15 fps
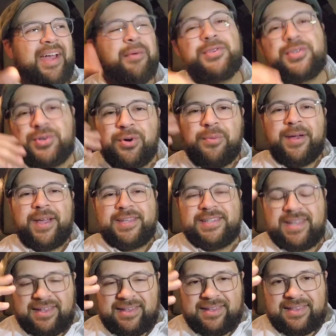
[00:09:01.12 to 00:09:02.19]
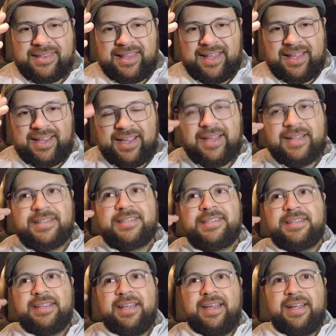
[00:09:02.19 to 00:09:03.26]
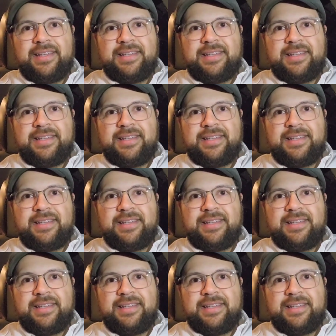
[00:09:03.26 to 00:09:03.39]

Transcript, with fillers: it was cool because it's